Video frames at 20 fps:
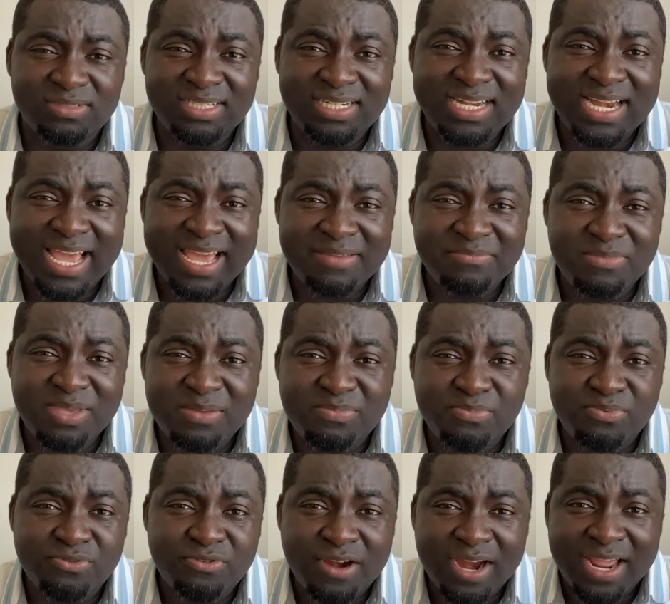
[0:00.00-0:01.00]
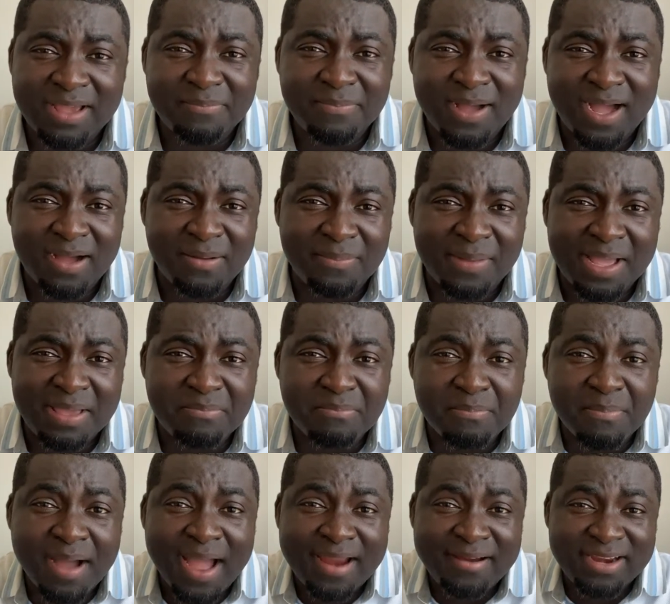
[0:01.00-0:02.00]
letting me pray about my
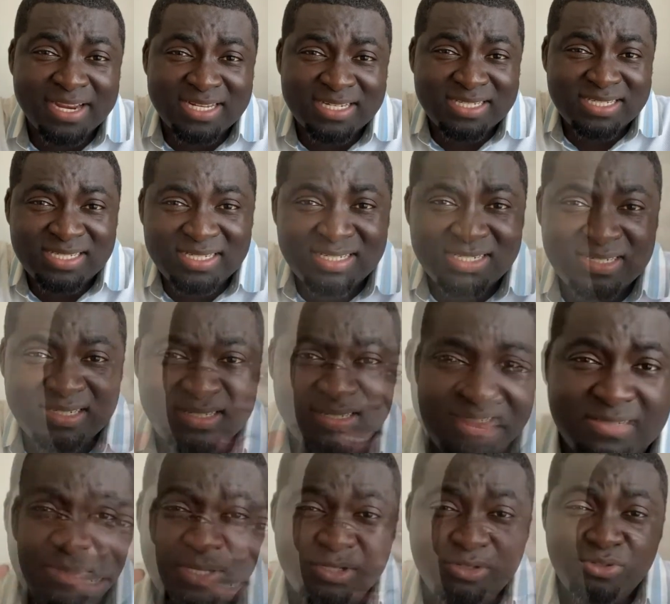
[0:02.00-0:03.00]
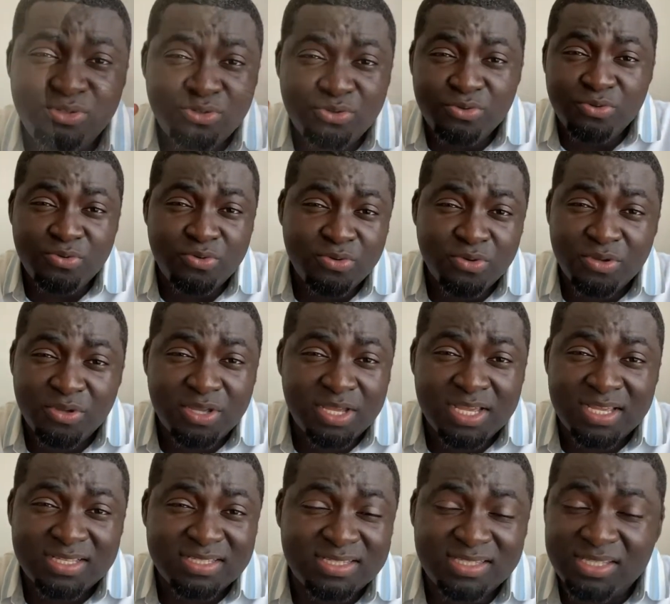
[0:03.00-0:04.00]
marriage. She made me do
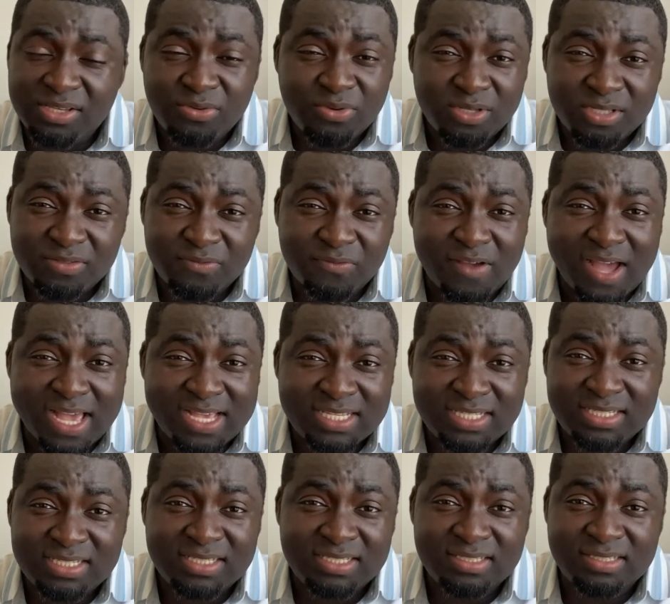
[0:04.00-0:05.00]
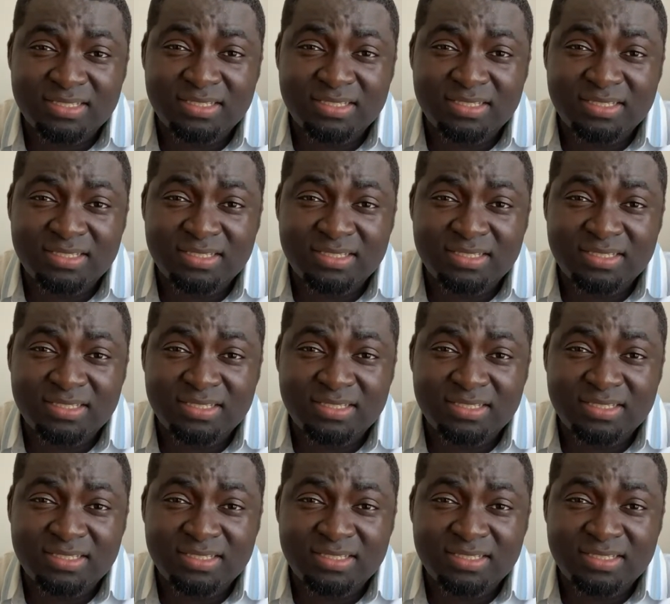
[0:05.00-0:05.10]
serious fast